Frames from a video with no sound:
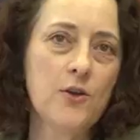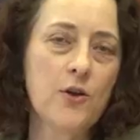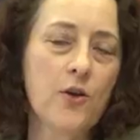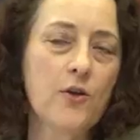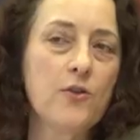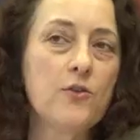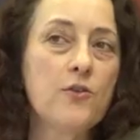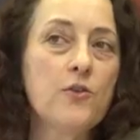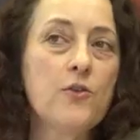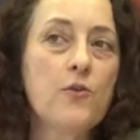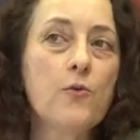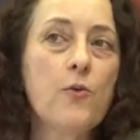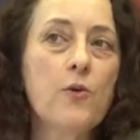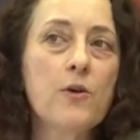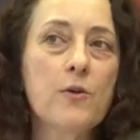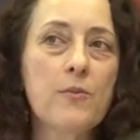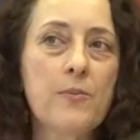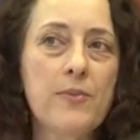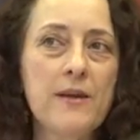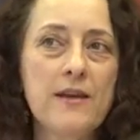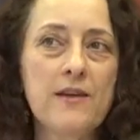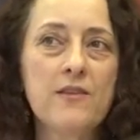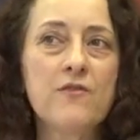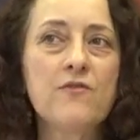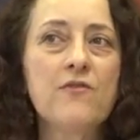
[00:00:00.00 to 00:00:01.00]
know, you want to
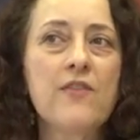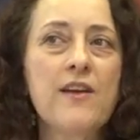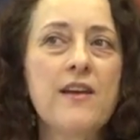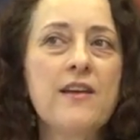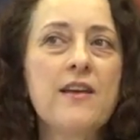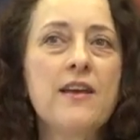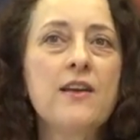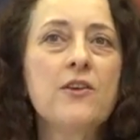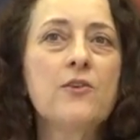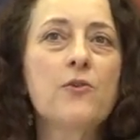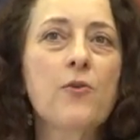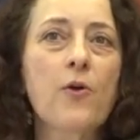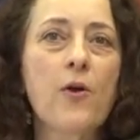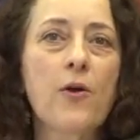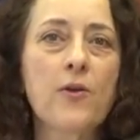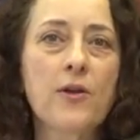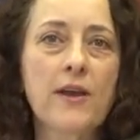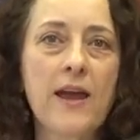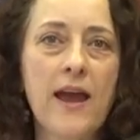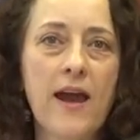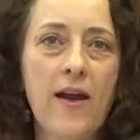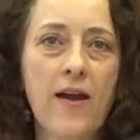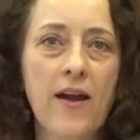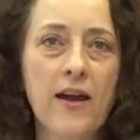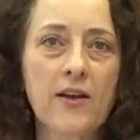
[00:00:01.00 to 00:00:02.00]
be inventing your own
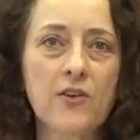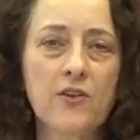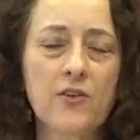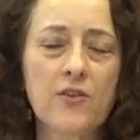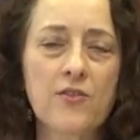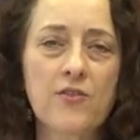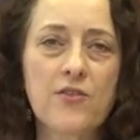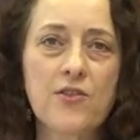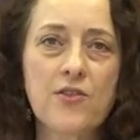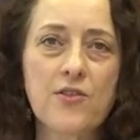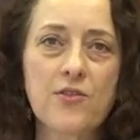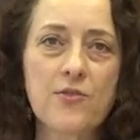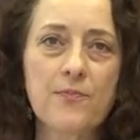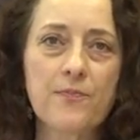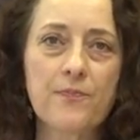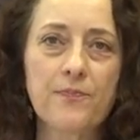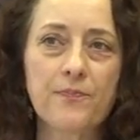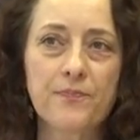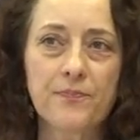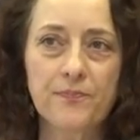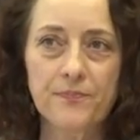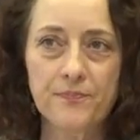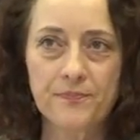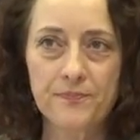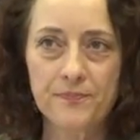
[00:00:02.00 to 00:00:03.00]
characters
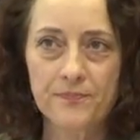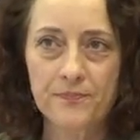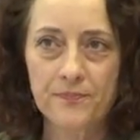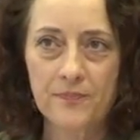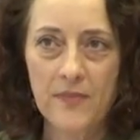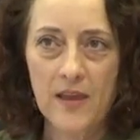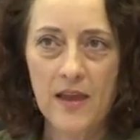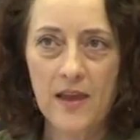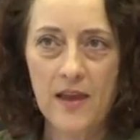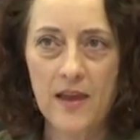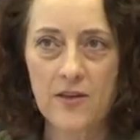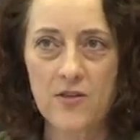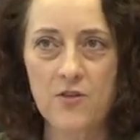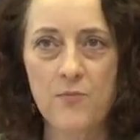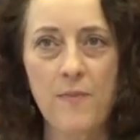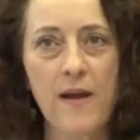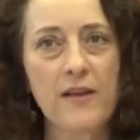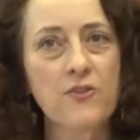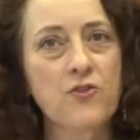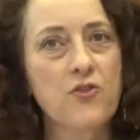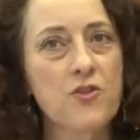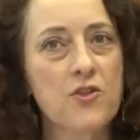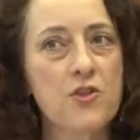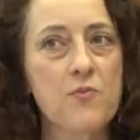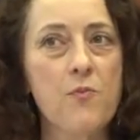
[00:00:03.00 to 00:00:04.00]
as
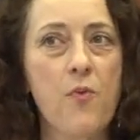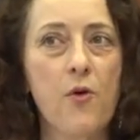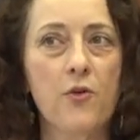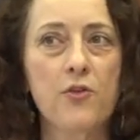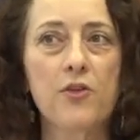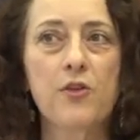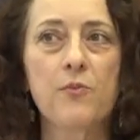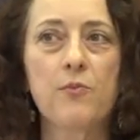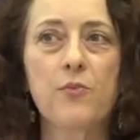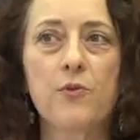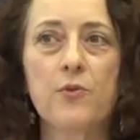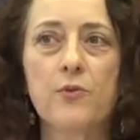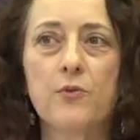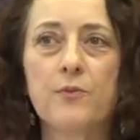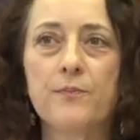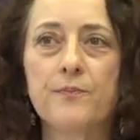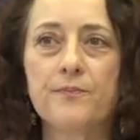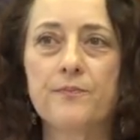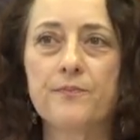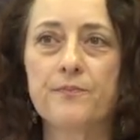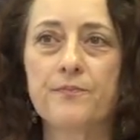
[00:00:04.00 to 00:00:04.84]
much as possible.